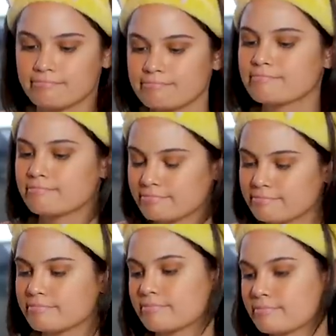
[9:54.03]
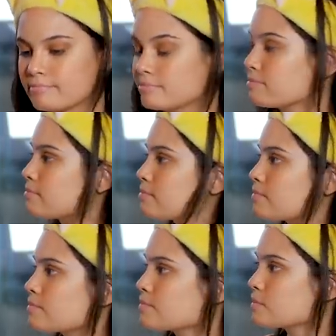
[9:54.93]

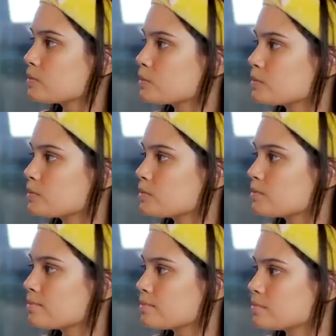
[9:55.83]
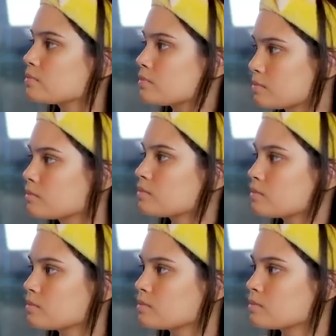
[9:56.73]

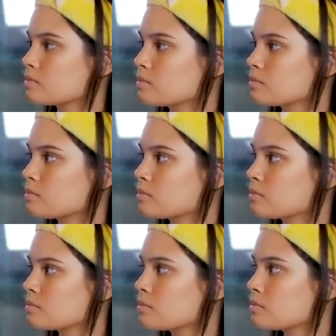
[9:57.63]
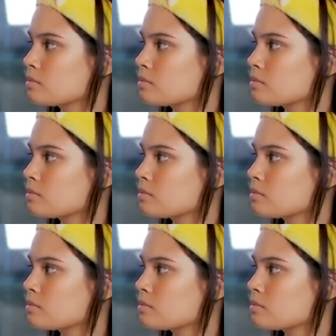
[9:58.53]
No words are spoken by the person on screen.